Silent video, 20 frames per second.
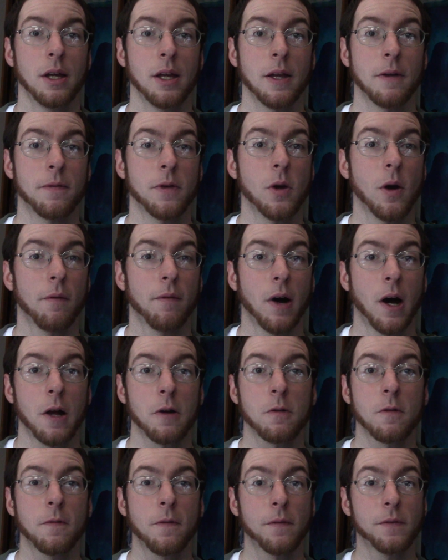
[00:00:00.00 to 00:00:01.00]
If you have a
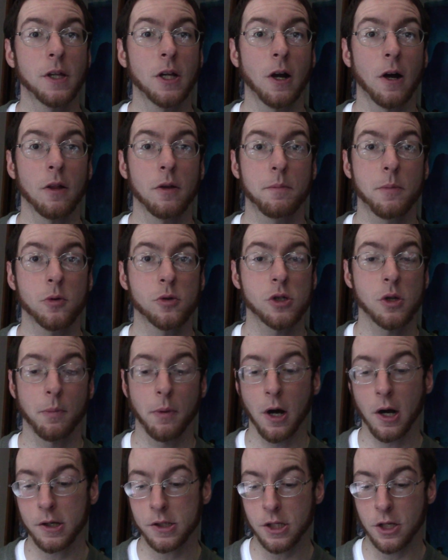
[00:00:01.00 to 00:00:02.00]
$150 booster
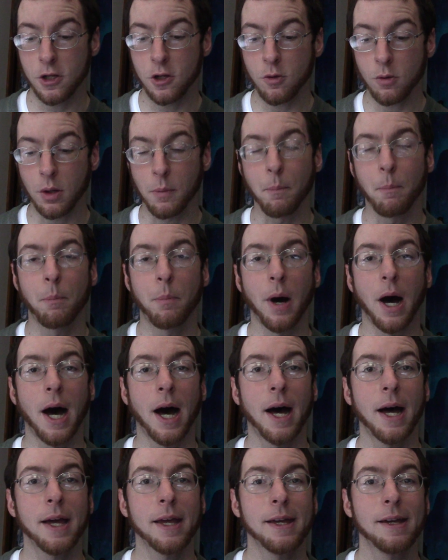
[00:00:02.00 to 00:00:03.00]
box and you can
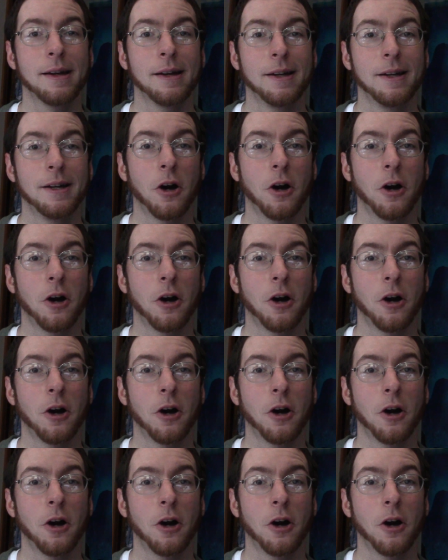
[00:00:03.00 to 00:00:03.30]
buy